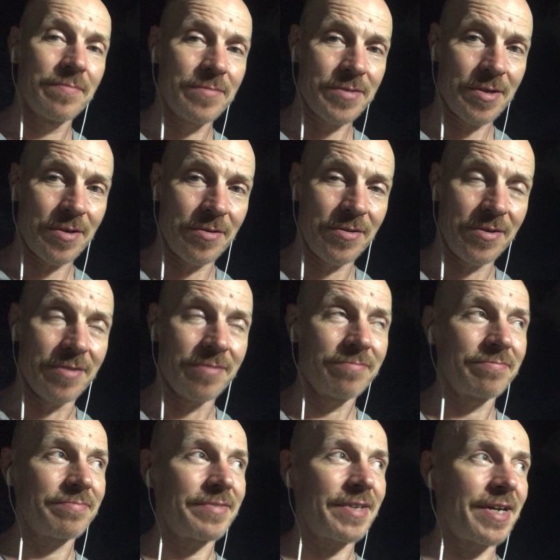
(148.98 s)
So look,
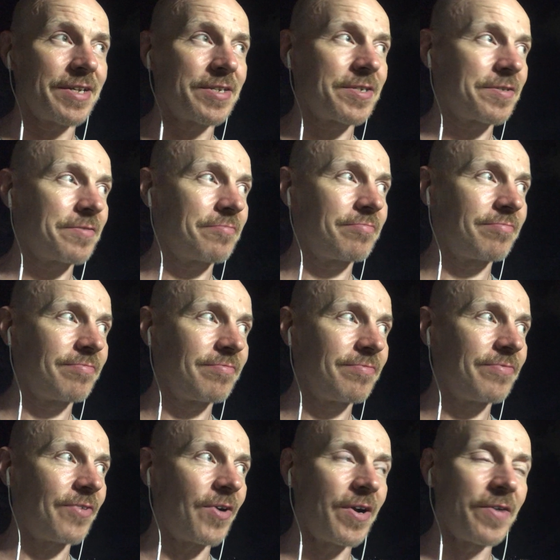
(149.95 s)
that's
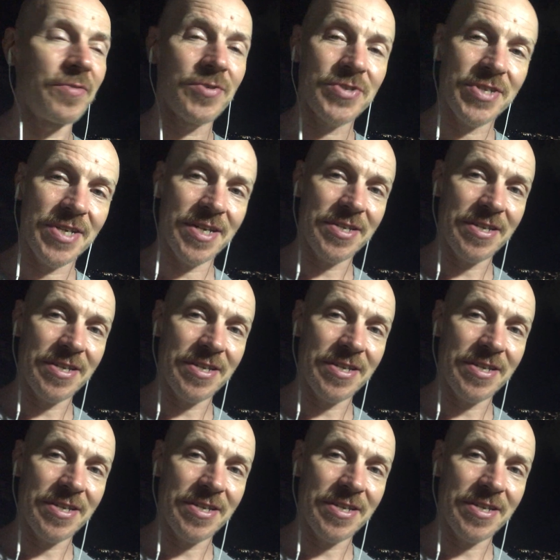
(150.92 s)
5 or 6